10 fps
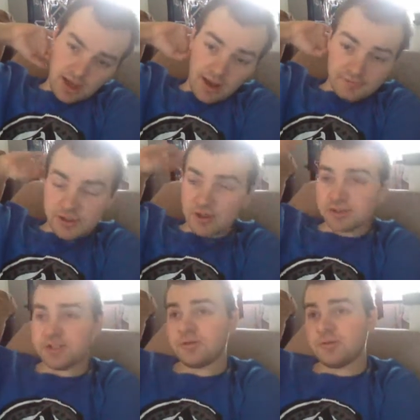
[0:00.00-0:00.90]
I've just
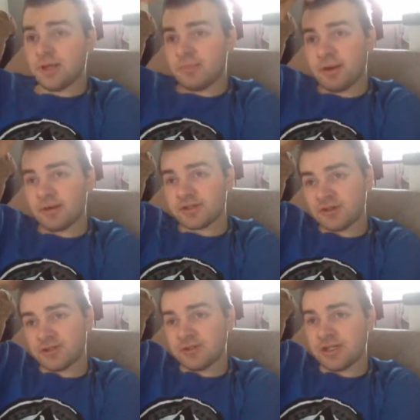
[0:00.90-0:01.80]
got two in
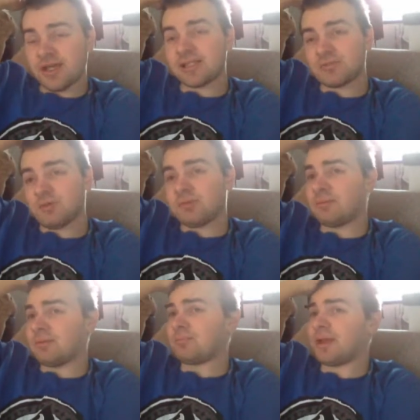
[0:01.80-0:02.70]
Bioshock 2 today. That's what I've
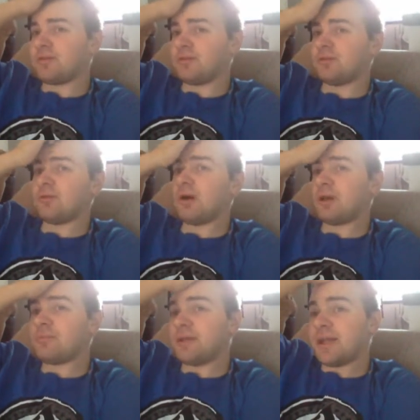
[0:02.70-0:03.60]
been playing through
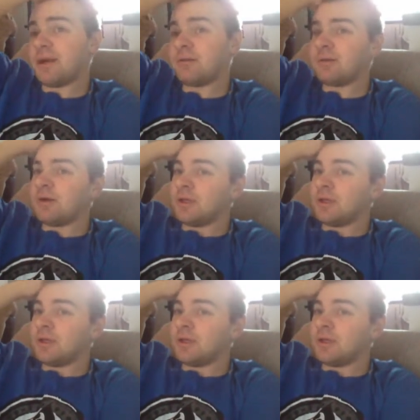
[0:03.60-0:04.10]
quite a bit now.